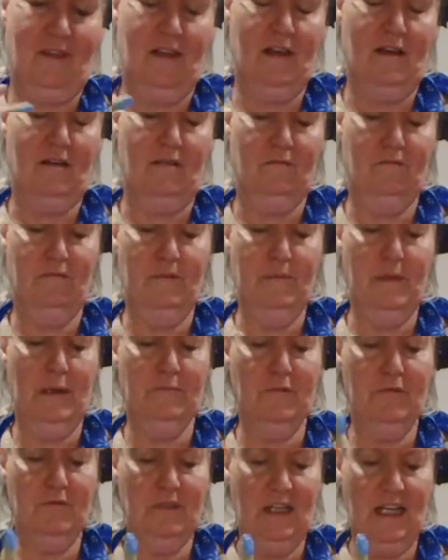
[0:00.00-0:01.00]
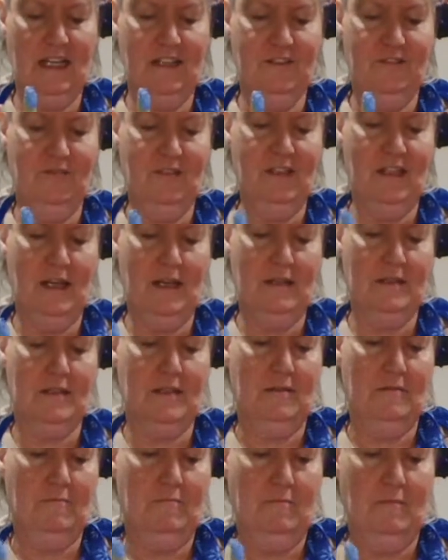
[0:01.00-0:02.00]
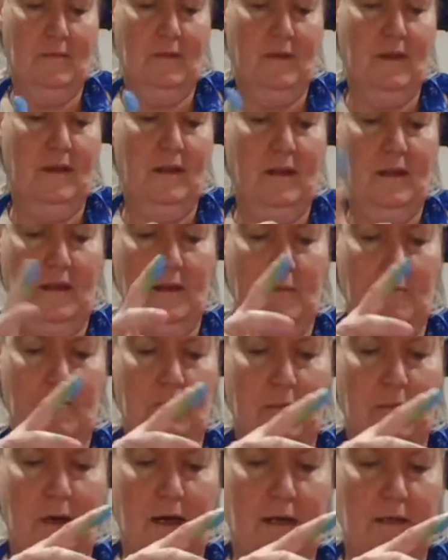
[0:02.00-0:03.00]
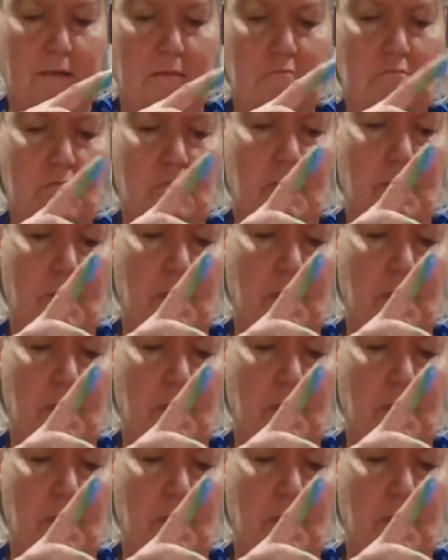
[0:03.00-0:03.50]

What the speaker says: Now, remember, we're not doing that bottom